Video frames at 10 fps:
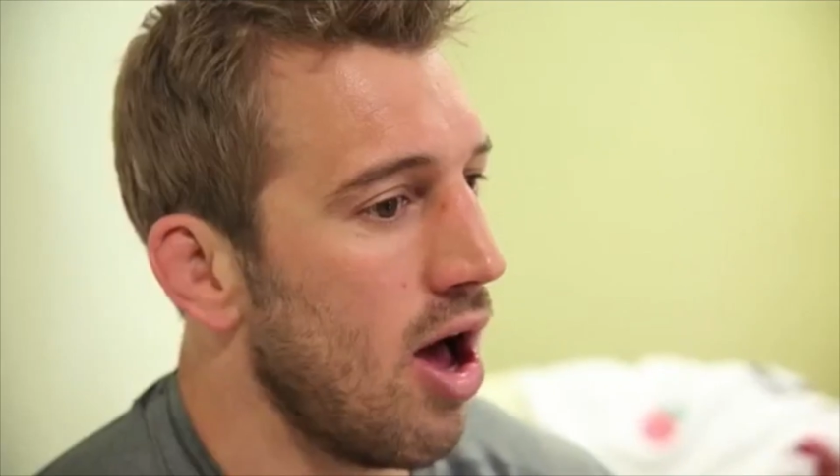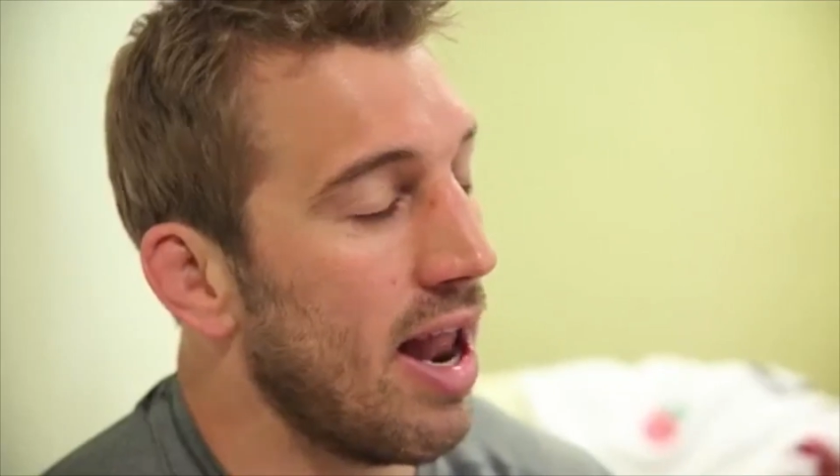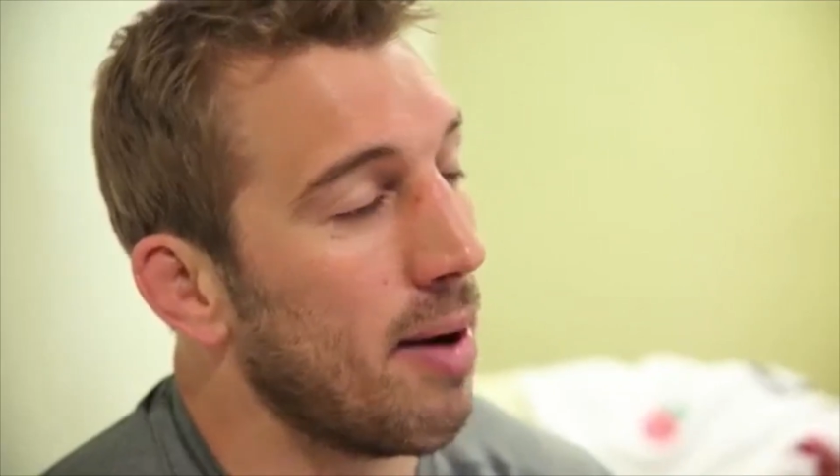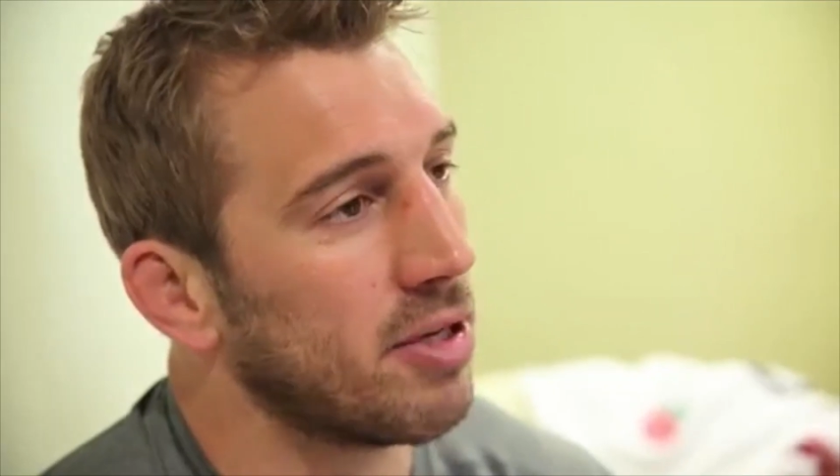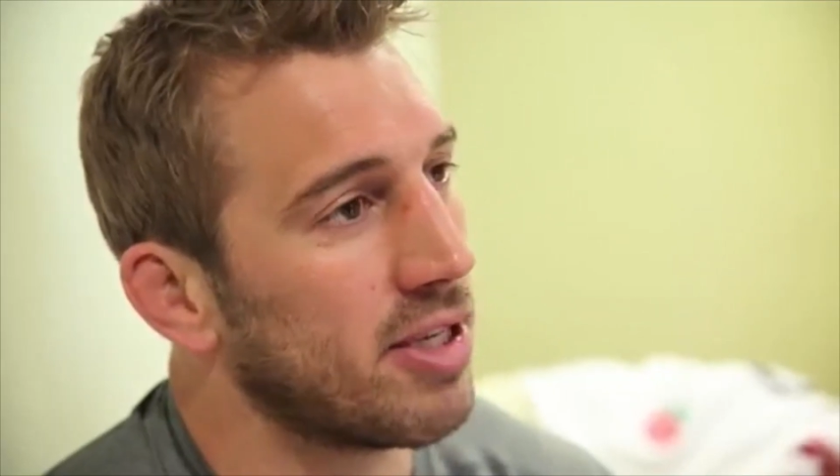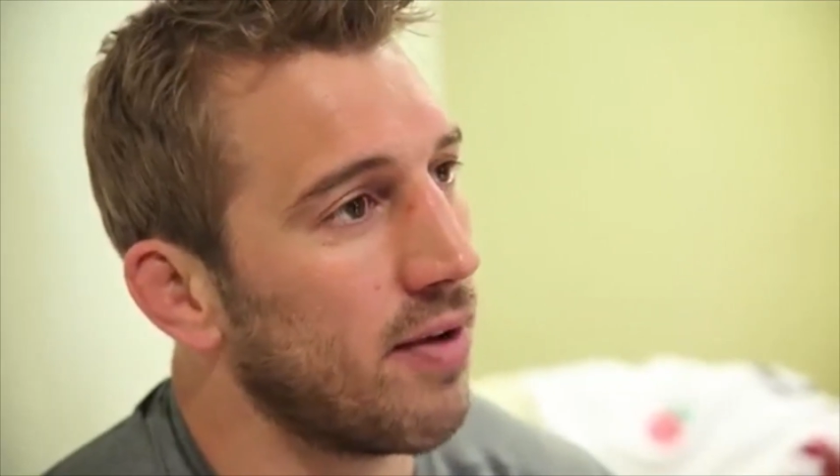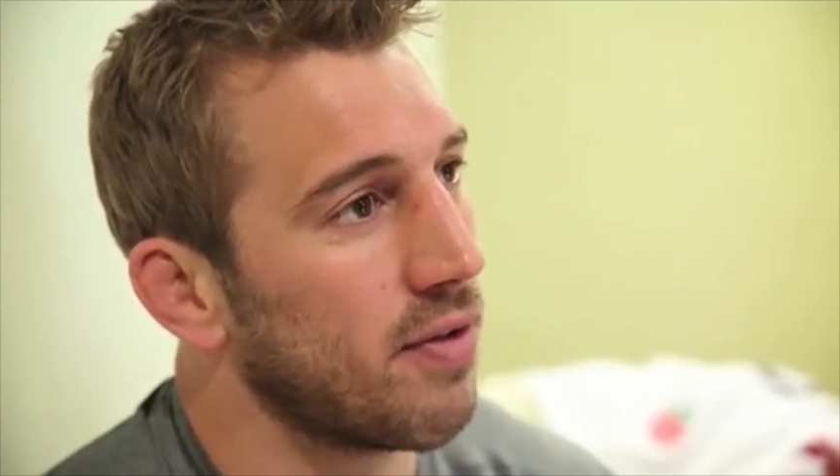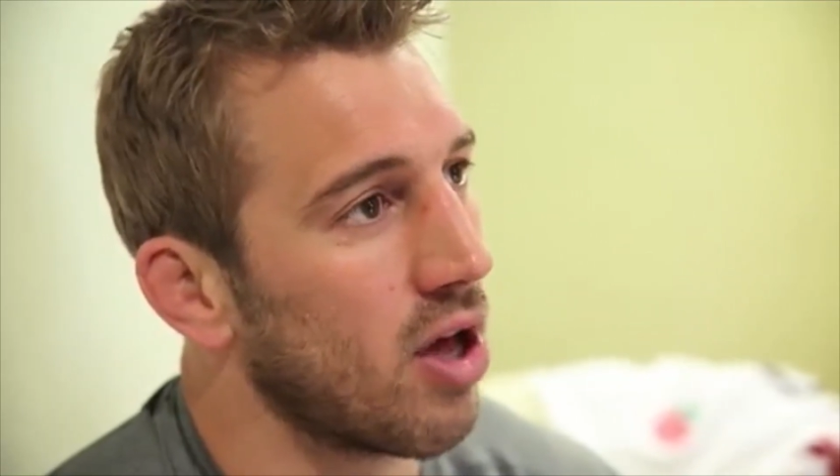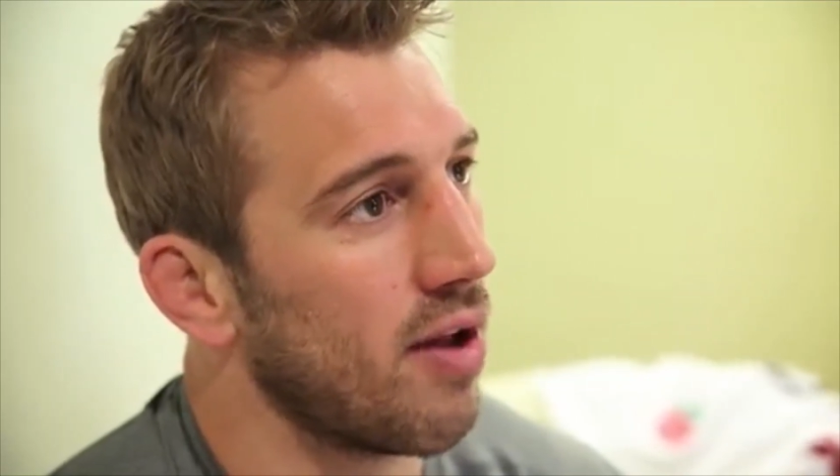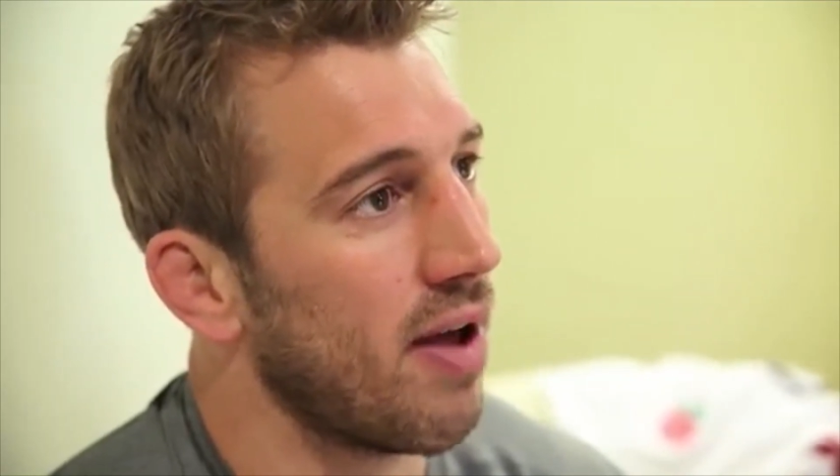I allow
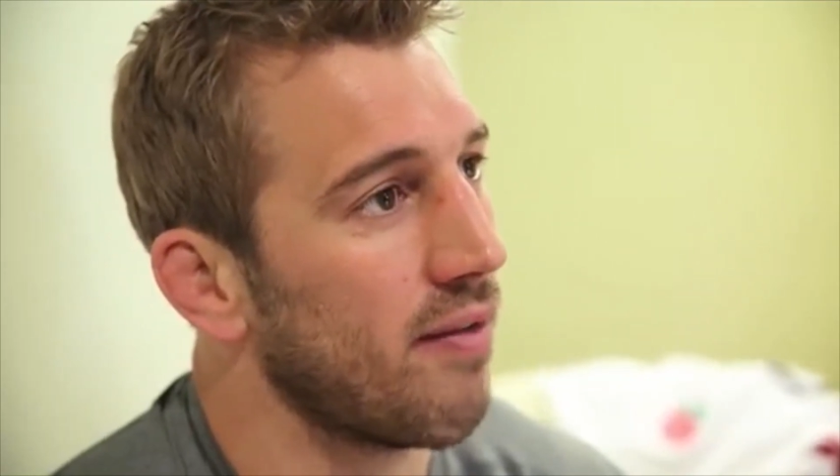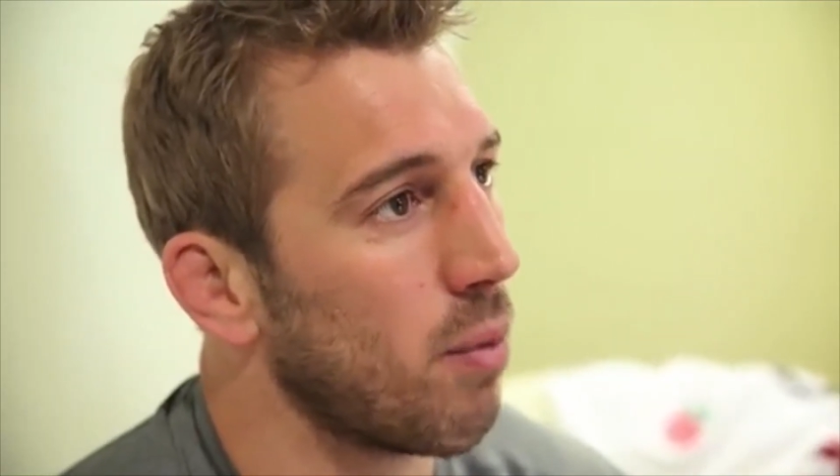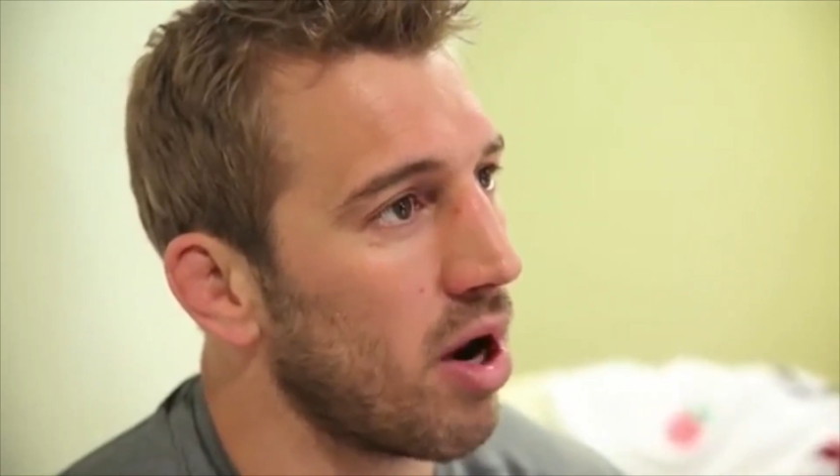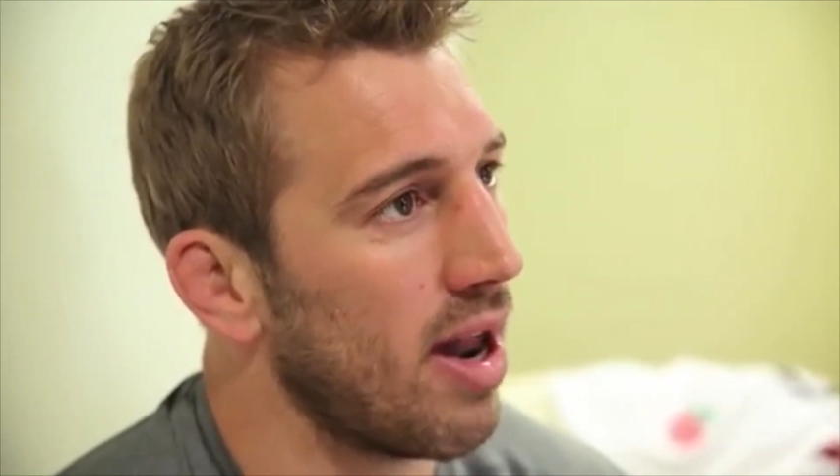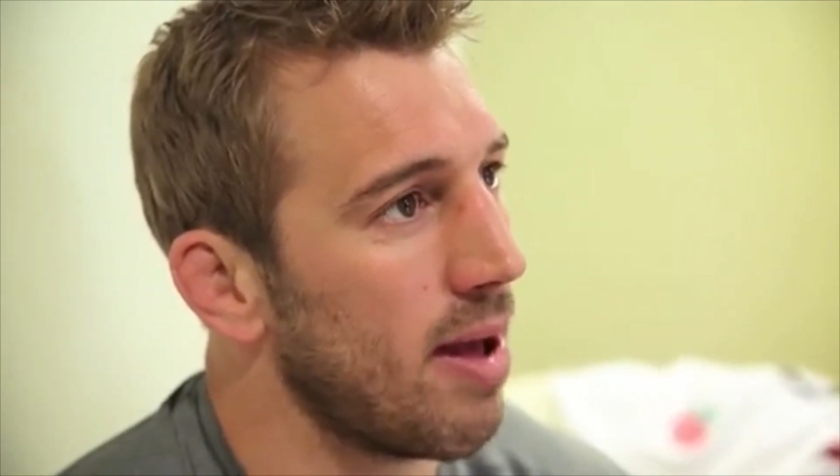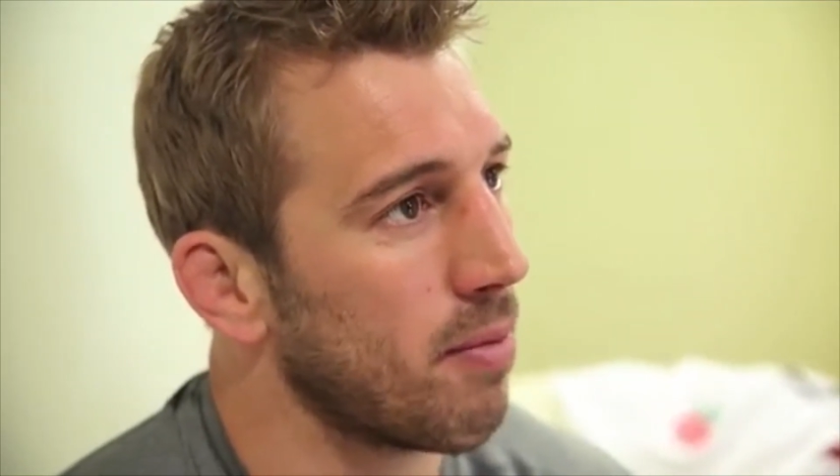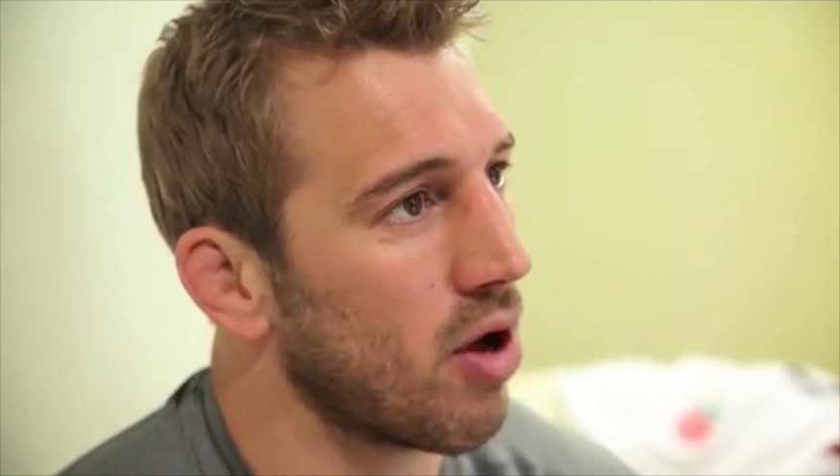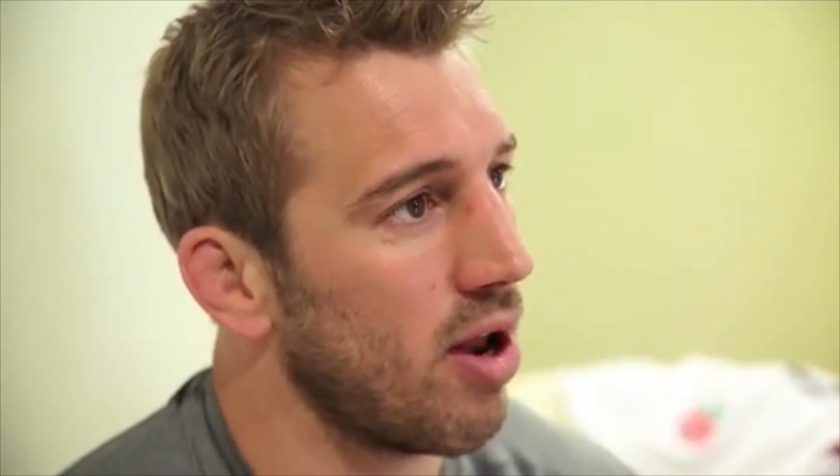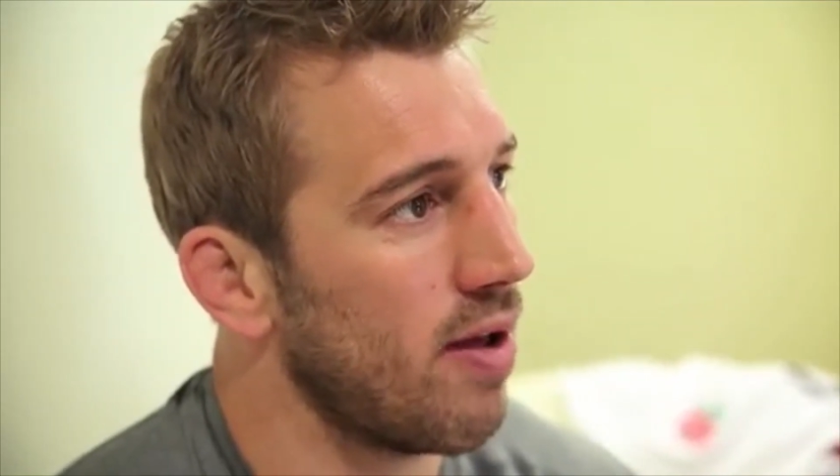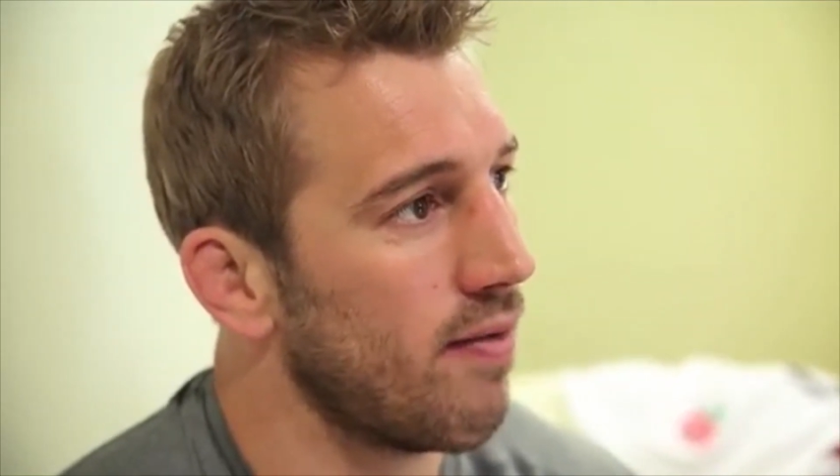myself to kind of have one of them
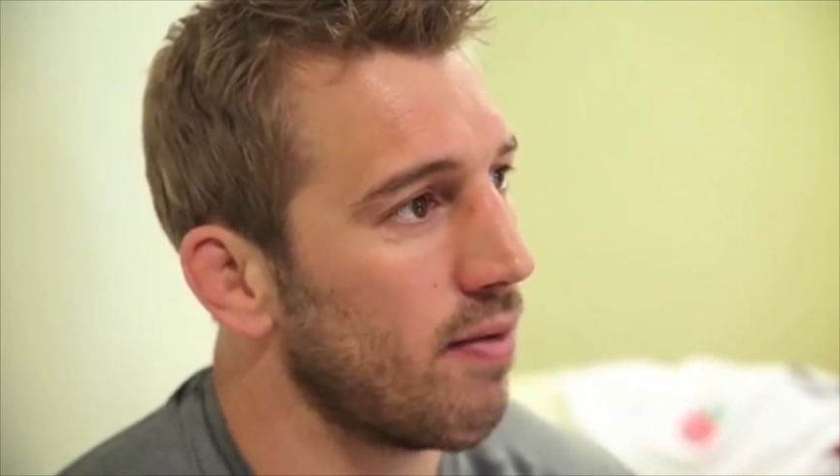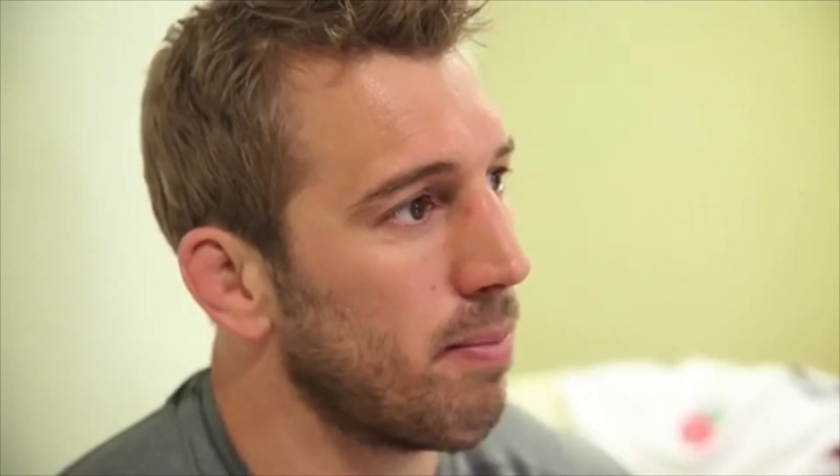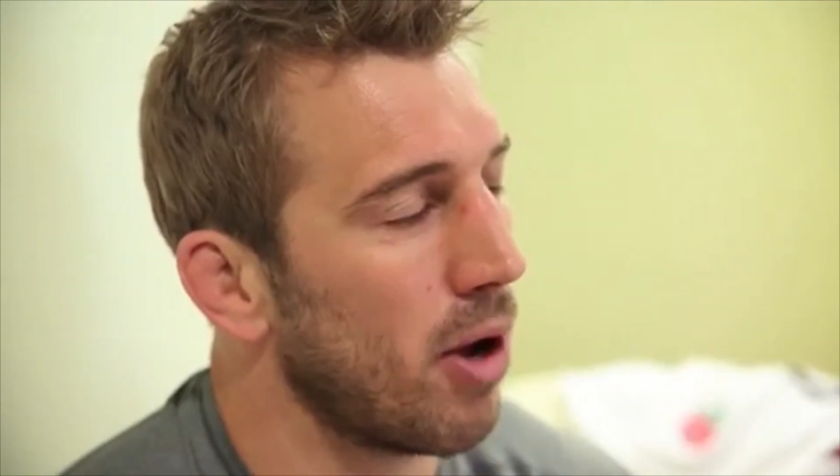kind of